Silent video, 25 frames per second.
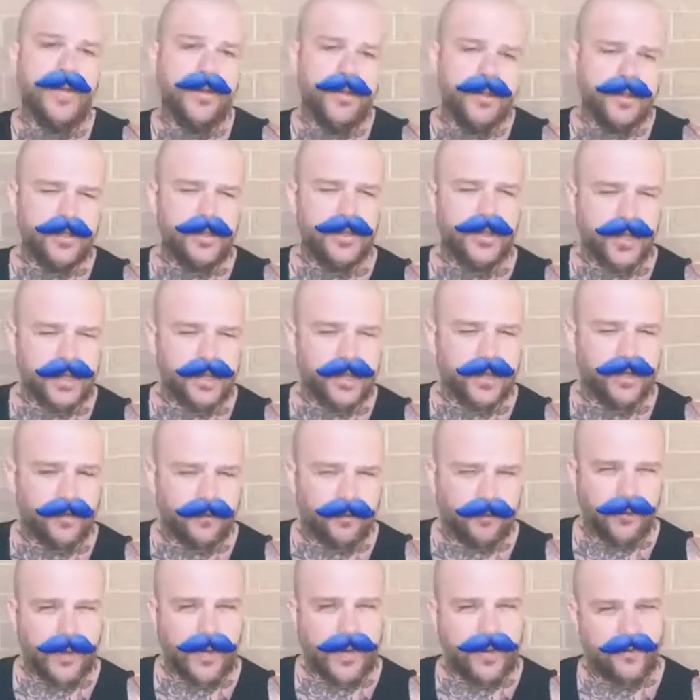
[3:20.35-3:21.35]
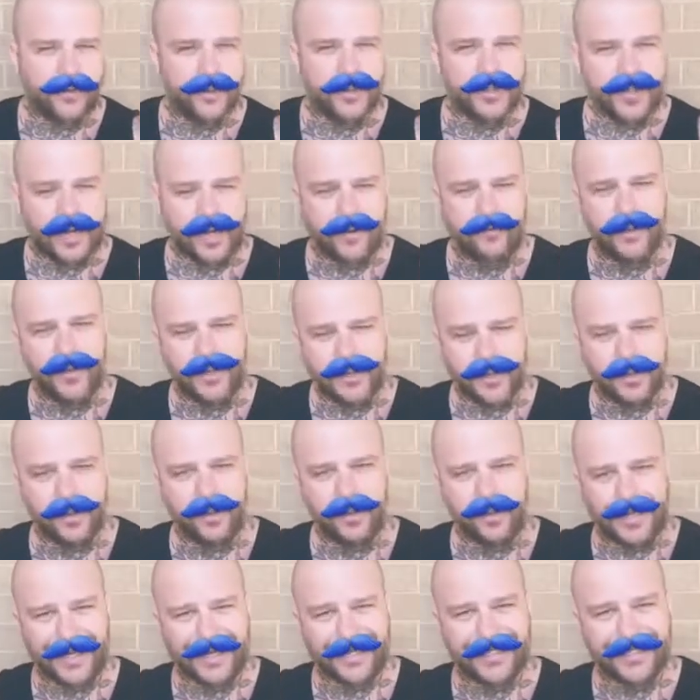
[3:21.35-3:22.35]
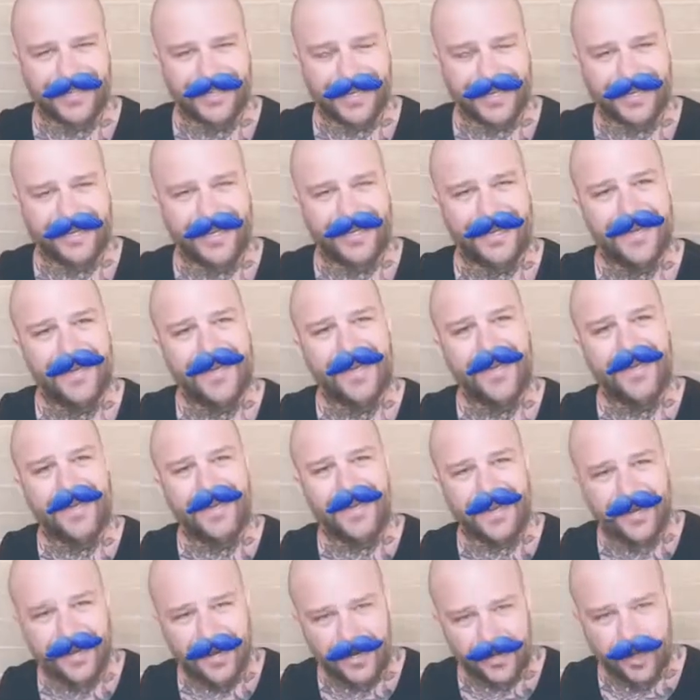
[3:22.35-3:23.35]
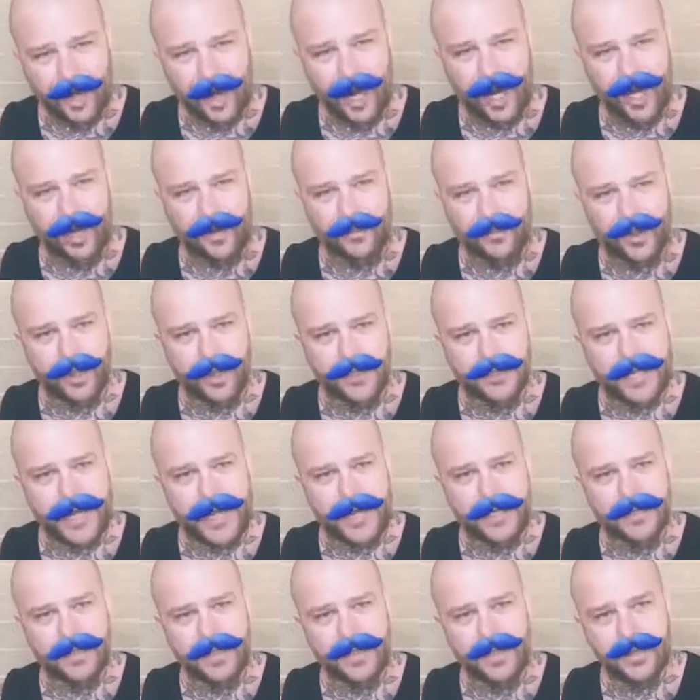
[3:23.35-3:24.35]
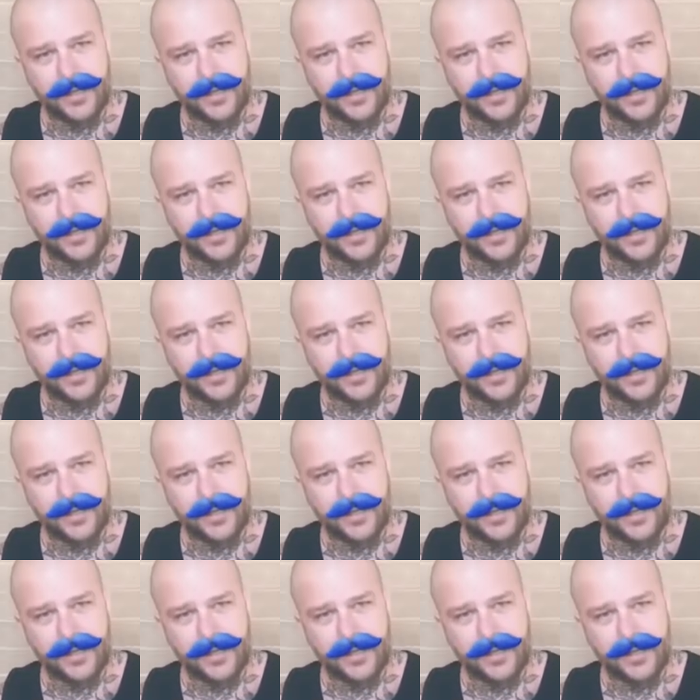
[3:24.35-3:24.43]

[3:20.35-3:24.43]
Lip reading: The traditional flavors and everything you'd like to like, Cogburns has.